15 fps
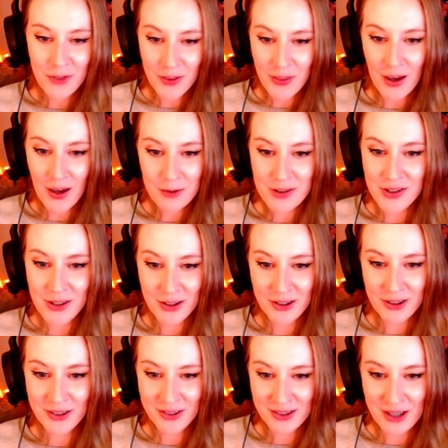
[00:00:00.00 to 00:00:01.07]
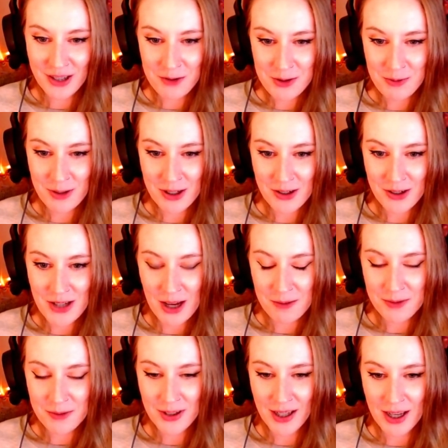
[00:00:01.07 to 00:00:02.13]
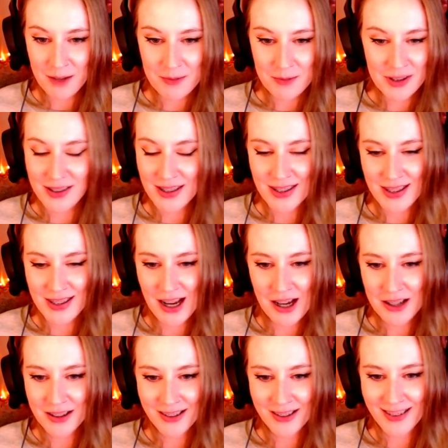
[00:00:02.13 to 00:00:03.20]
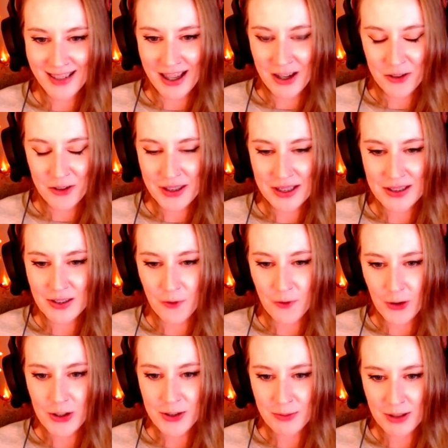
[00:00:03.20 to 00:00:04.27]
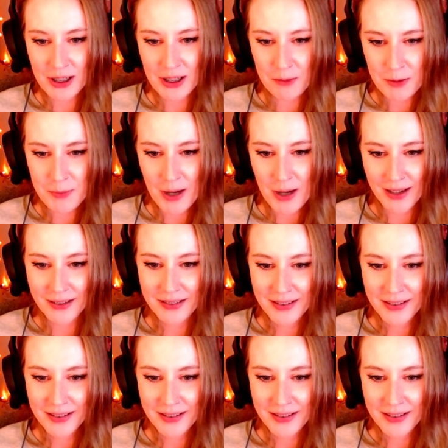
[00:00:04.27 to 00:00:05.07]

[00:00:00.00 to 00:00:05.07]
that that was your that was one of your top 3 games because it's not I don't think it's, it's the first one to come to mind.